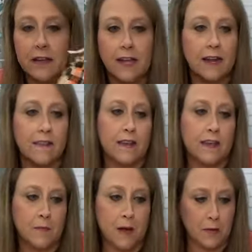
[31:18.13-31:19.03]
And I think
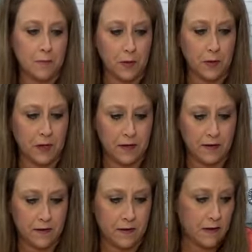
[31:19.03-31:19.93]
I might put
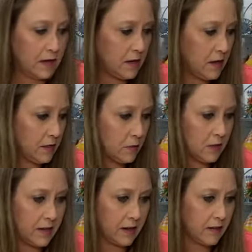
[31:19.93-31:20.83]
another
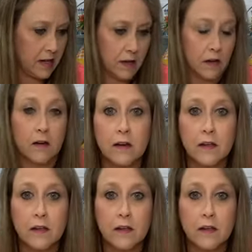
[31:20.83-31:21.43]
one down here.